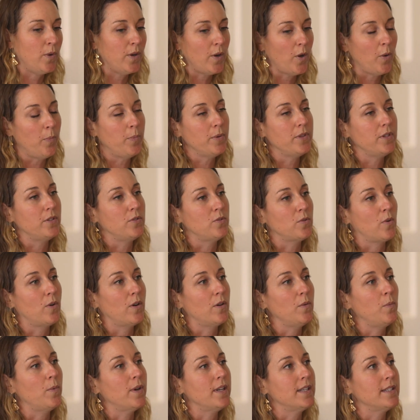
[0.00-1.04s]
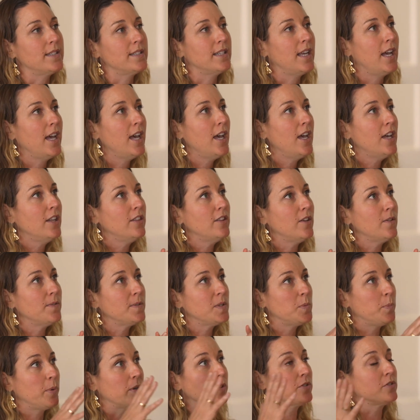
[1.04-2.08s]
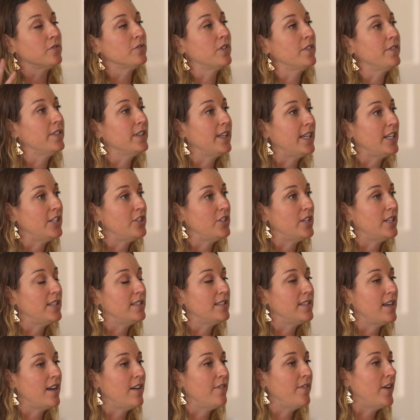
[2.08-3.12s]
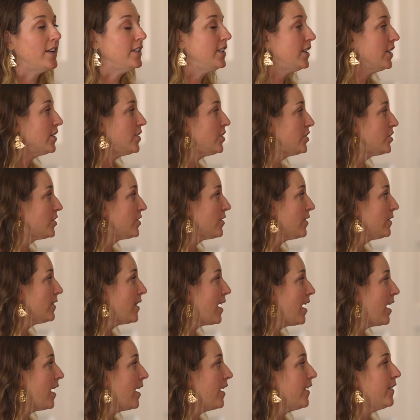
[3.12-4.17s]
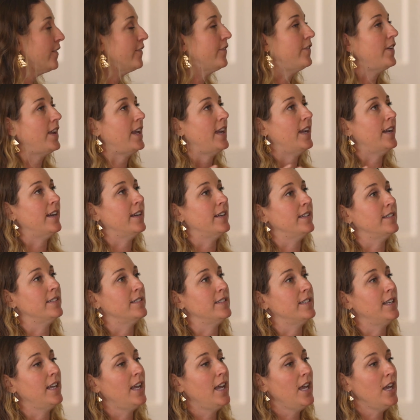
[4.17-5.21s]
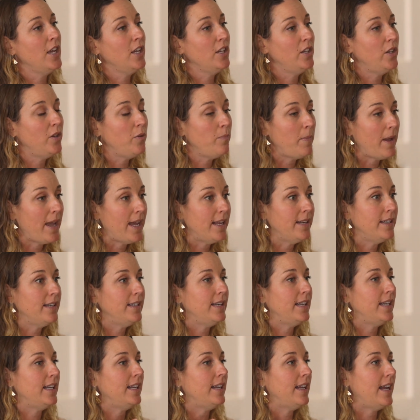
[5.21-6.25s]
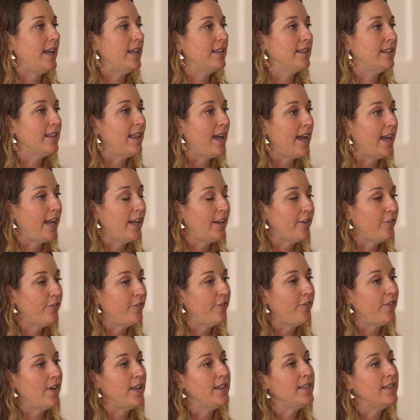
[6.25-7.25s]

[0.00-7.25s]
What opened the door was those spiritual revelations of unconditional love and humanity and life.